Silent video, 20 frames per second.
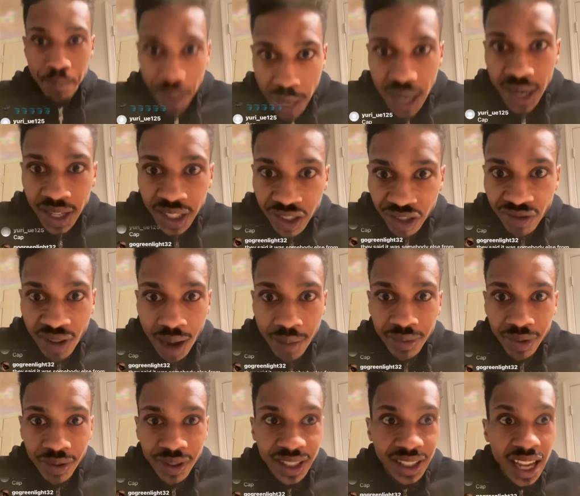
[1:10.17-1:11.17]
buckets
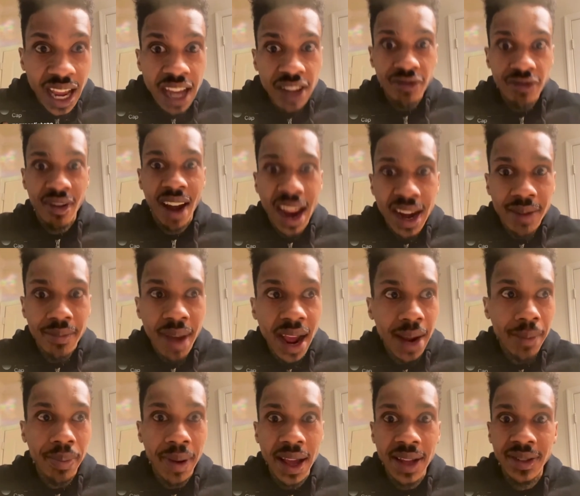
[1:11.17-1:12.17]
dropped on his ass riding the
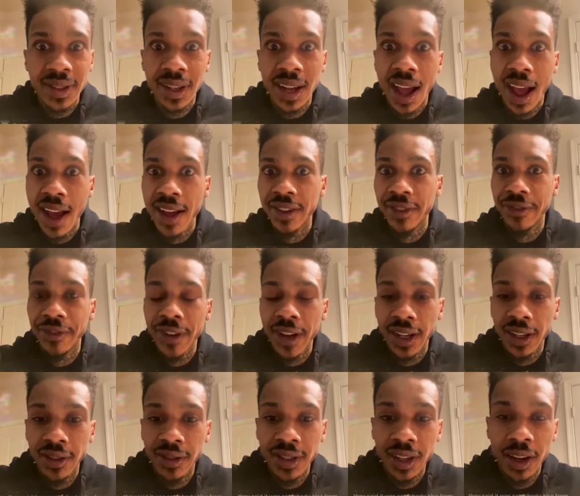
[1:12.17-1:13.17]
bike past the guys.
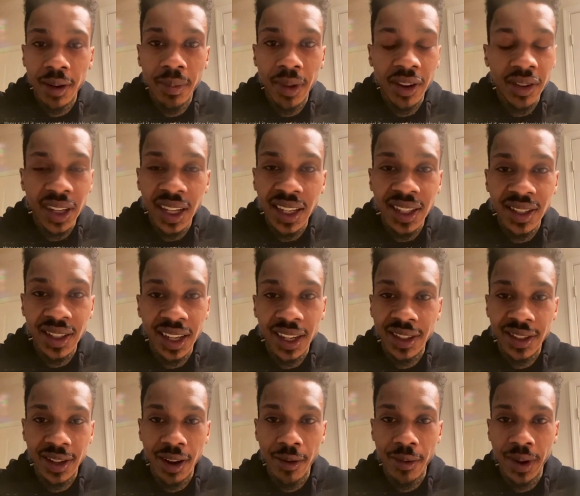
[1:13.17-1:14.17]
Fuck you talking about? These
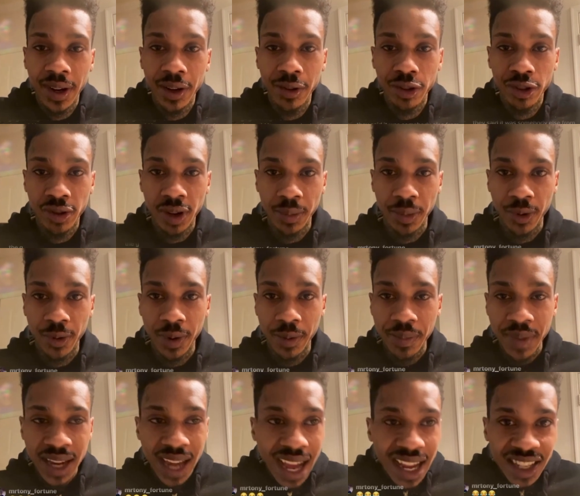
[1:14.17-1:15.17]
niggas don't want no trouble with
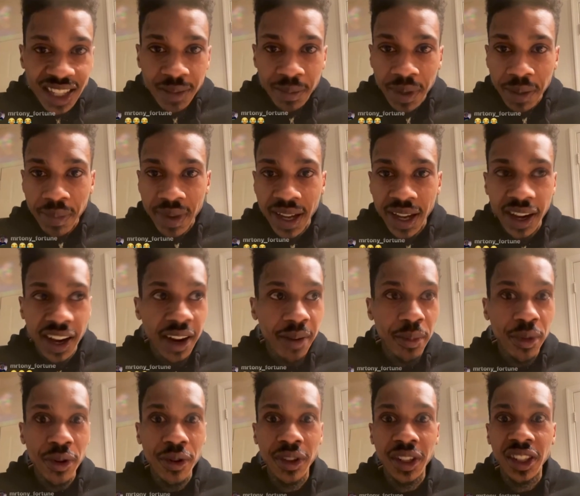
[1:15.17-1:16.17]
me. I just be being
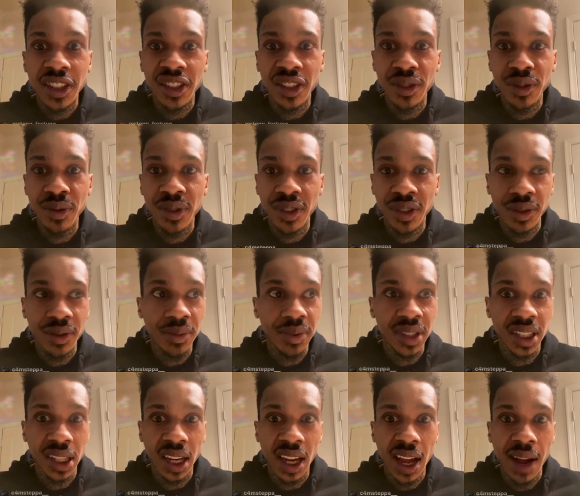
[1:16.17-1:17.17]
humble on this YouTube
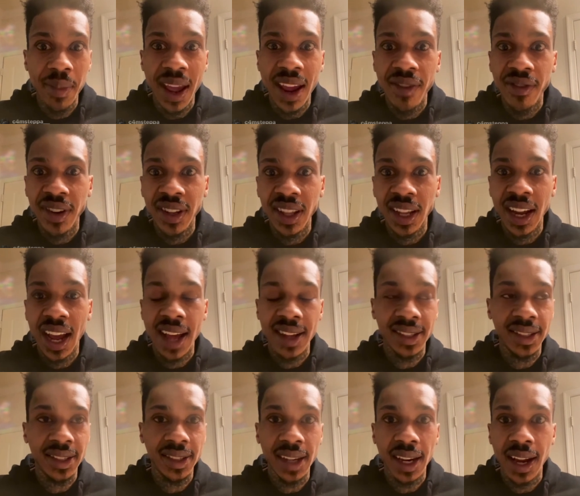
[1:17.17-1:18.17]
shit. I'm everything I
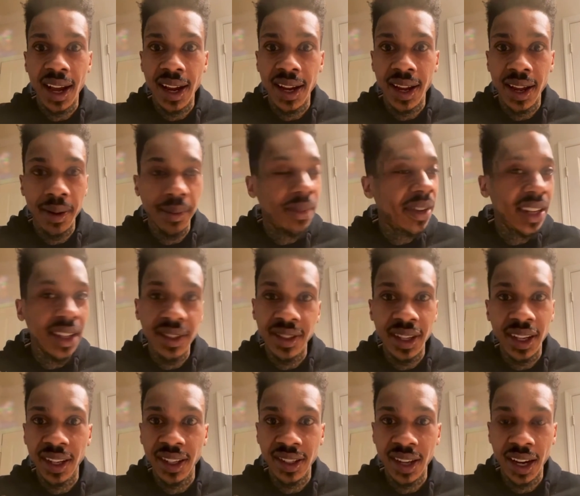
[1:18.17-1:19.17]
say I am. These
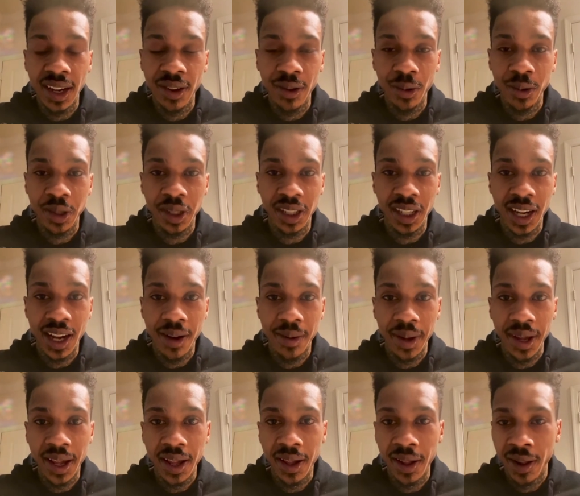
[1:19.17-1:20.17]
niggas ain't on shit out
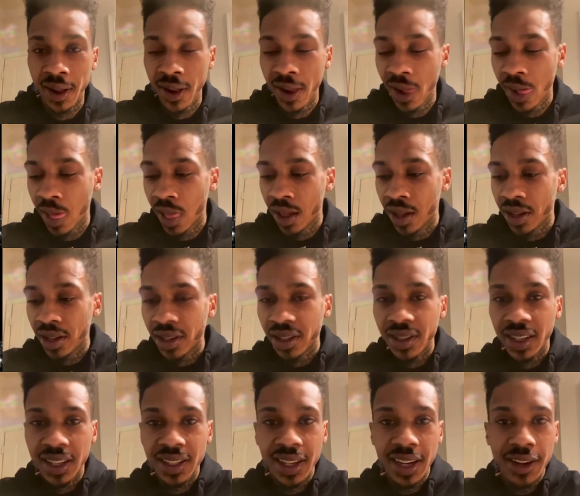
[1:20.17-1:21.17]
here.
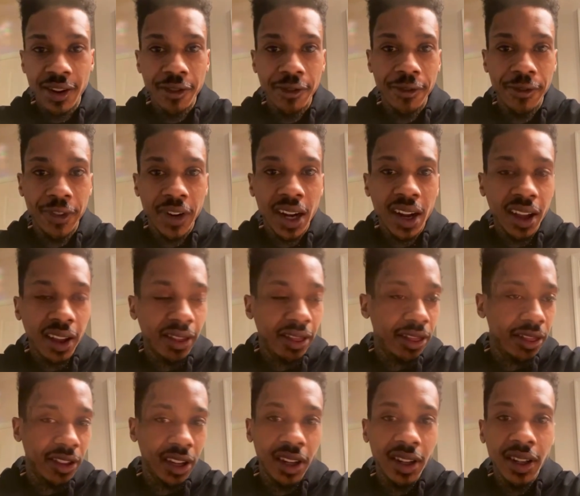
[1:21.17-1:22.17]
These niggas ain't no fucking
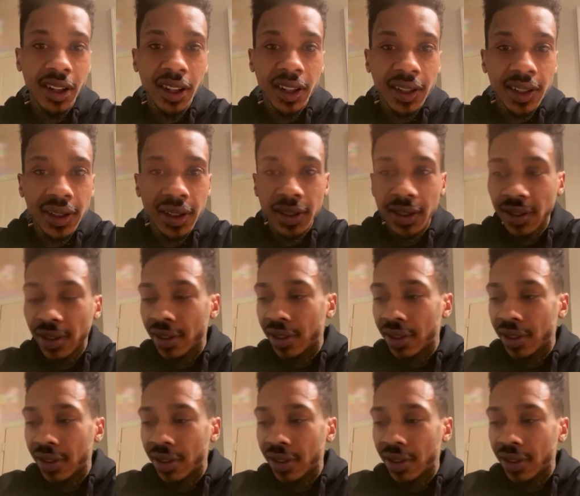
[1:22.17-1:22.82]
thugs.